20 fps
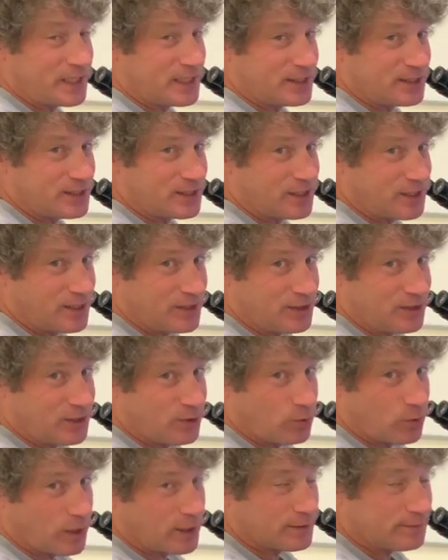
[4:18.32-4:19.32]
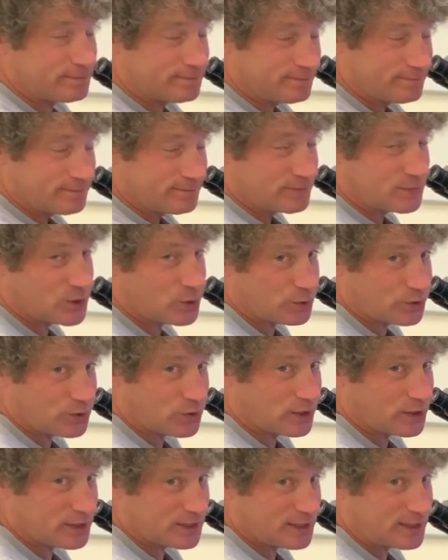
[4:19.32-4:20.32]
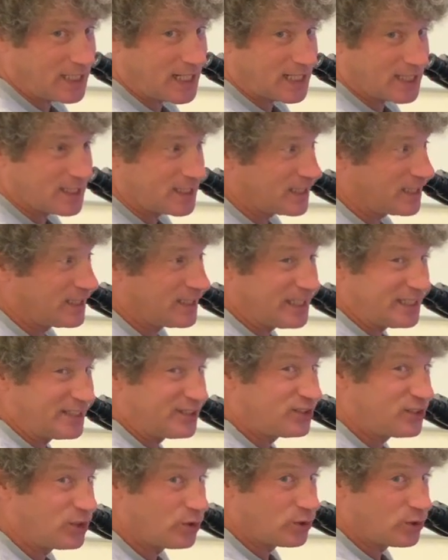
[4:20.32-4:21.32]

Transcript: into the new one, so we're sort of stuck. You need two